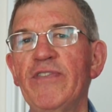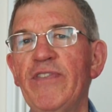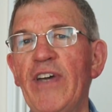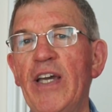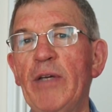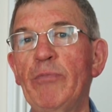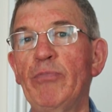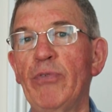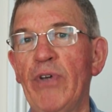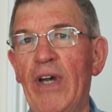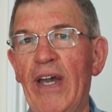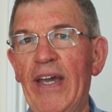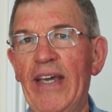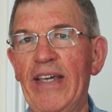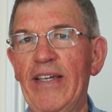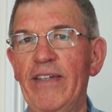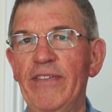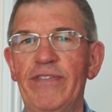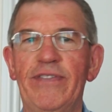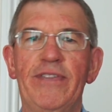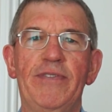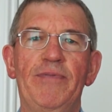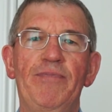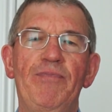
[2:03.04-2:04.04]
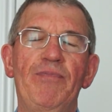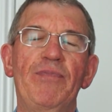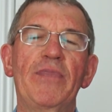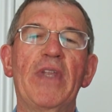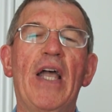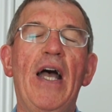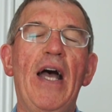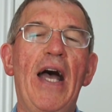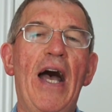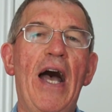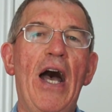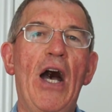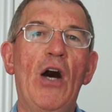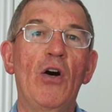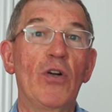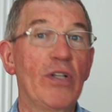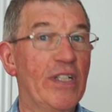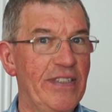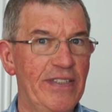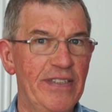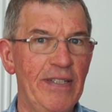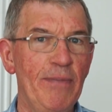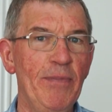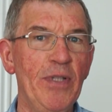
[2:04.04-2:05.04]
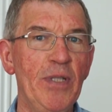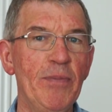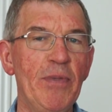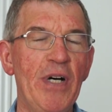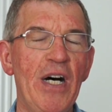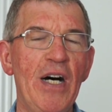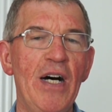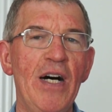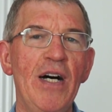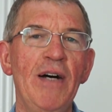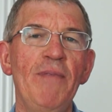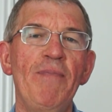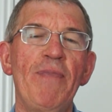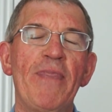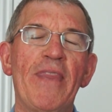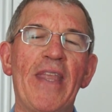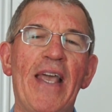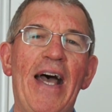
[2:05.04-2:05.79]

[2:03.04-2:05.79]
are very brave, or at least some of them are,